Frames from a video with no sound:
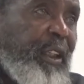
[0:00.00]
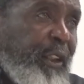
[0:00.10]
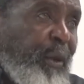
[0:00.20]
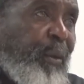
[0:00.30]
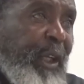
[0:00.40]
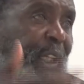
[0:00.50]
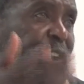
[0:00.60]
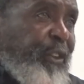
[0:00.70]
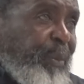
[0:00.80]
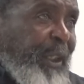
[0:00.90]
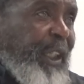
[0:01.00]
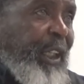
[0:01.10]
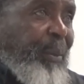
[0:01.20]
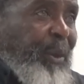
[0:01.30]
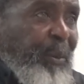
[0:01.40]
the wind is picking
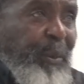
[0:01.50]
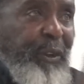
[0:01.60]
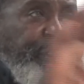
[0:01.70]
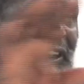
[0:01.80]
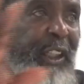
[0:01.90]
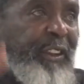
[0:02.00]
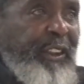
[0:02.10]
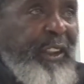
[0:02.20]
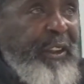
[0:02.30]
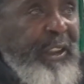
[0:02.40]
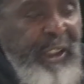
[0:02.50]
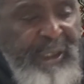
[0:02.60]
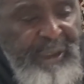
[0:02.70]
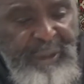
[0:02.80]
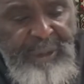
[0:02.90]
up to push things here and
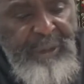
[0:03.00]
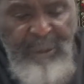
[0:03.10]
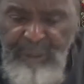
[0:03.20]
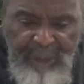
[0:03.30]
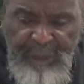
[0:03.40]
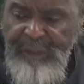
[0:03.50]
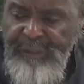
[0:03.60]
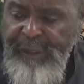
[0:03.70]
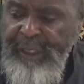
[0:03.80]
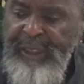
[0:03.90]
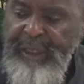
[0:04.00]
there. Okay, that's fine.